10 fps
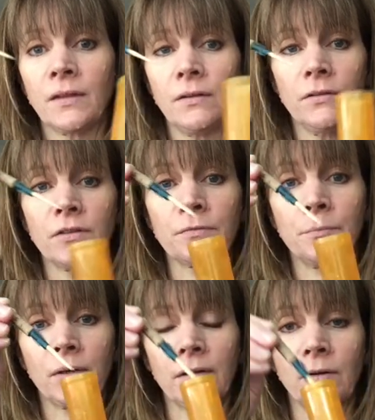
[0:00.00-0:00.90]
And just
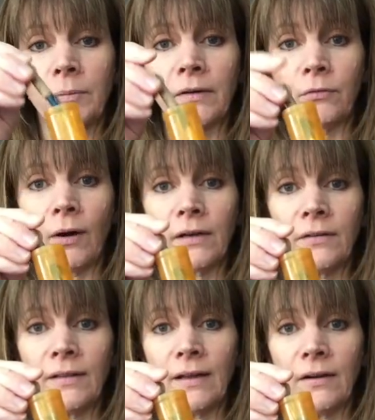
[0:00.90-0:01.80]
put a little bit of water
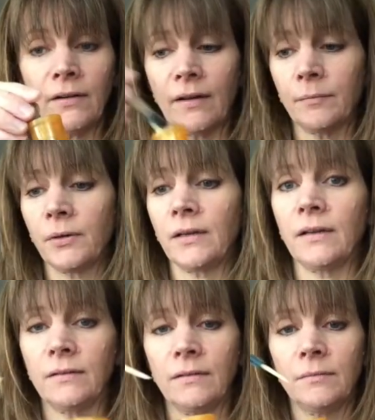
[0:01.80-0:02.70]
in there and
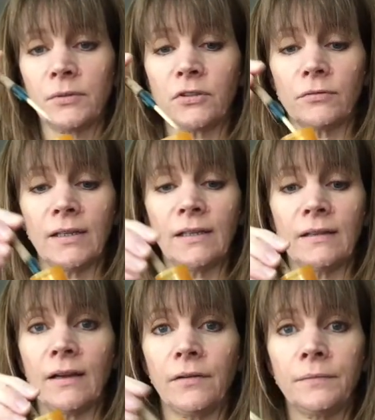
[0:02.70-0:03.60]
put your reed in
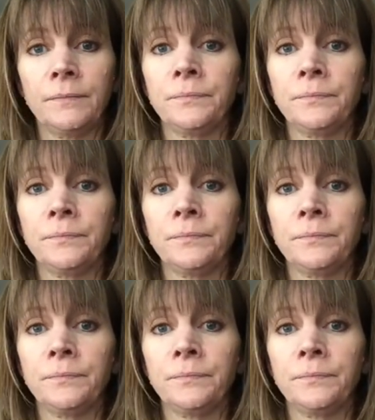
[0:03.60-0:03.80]
there.